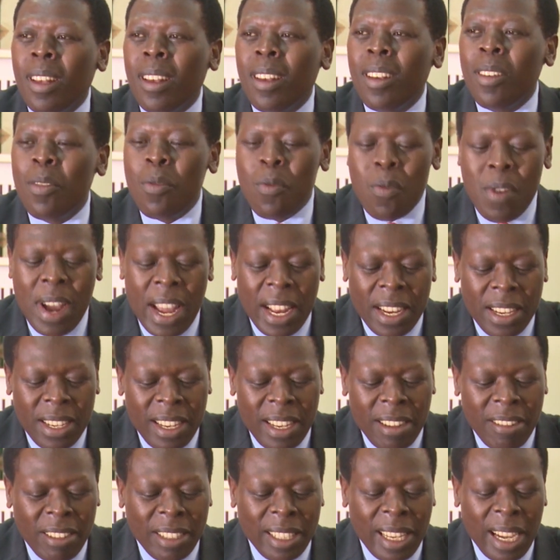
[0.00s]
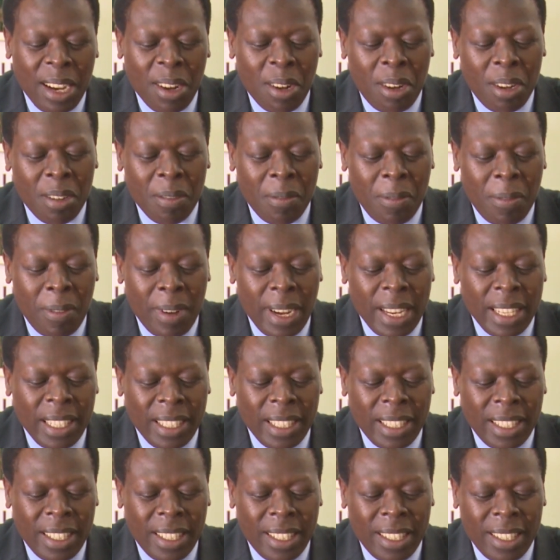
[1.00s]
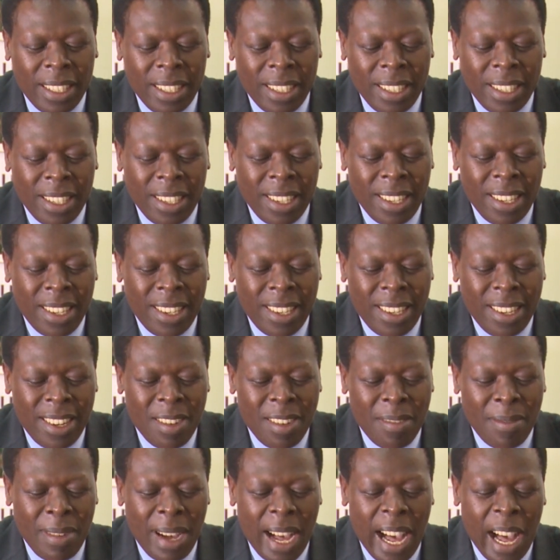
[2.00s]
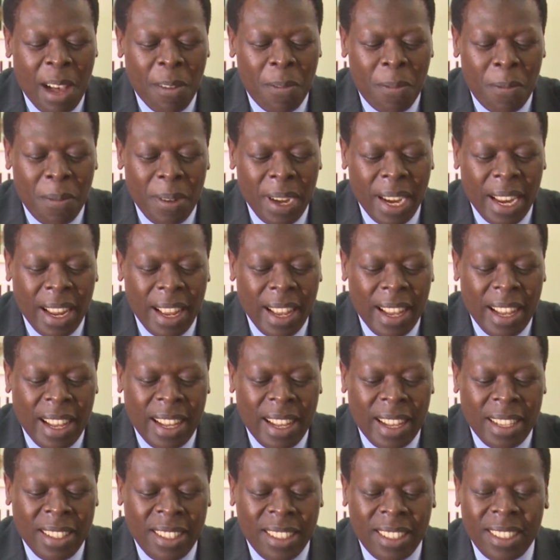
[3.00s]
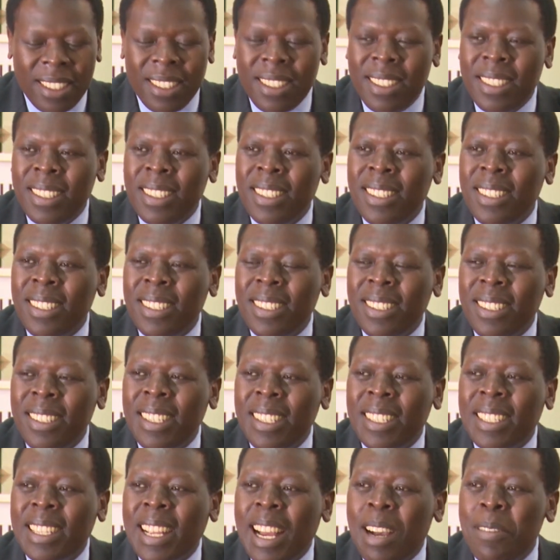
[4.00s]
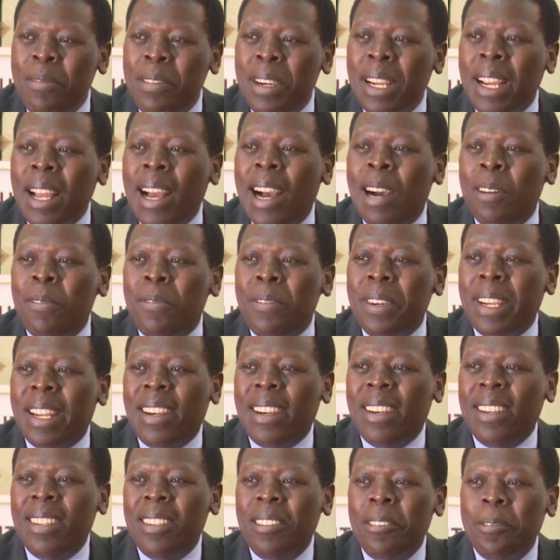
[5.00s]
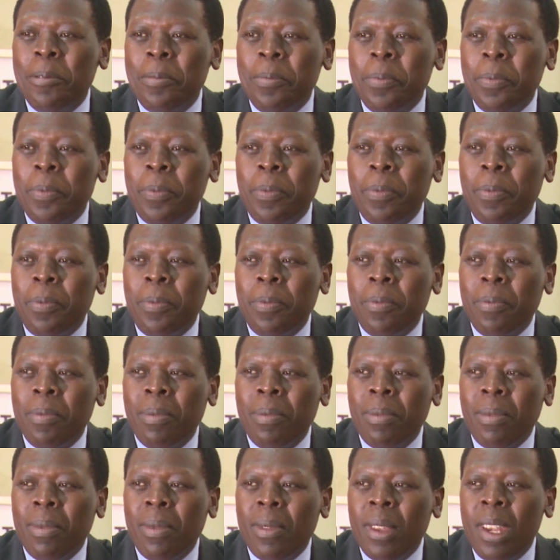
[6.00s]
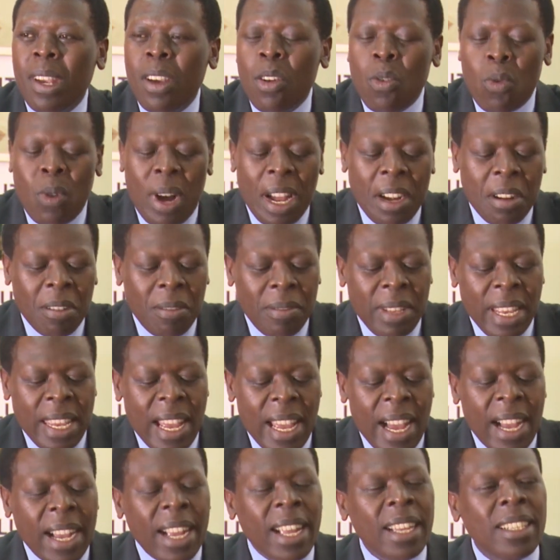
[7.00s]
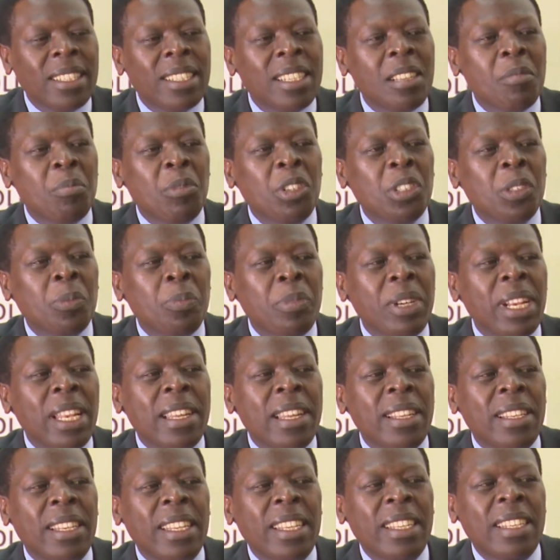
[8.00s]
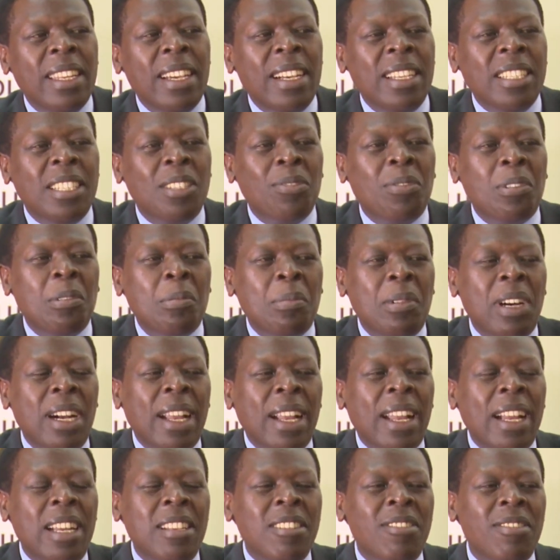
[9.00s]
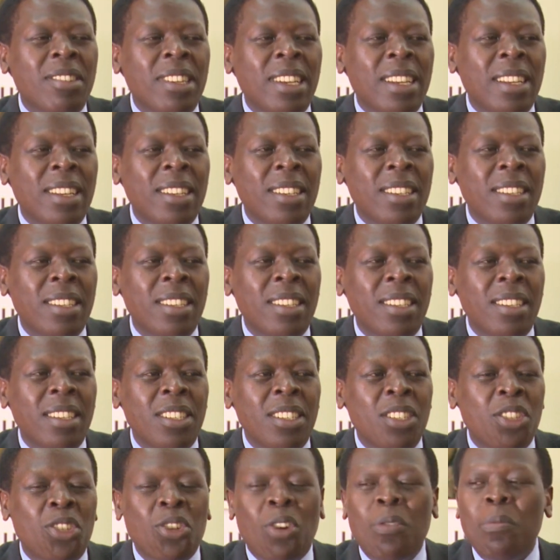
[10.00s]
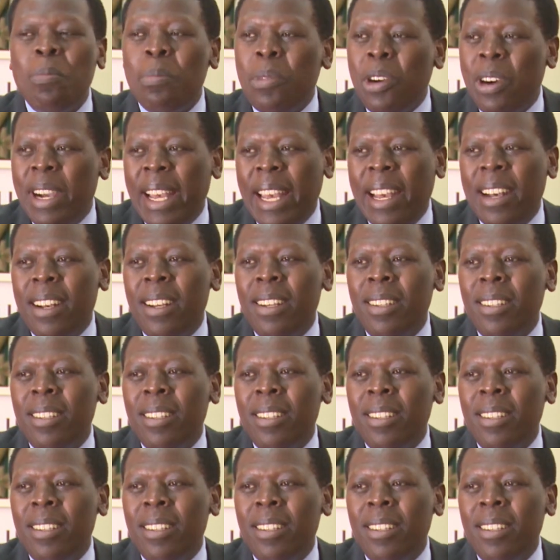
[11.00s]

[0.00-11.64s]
when there was a conference of Africans discovering Africa. One of the youngest and most brilliant leaders from our country, Tom Mboya,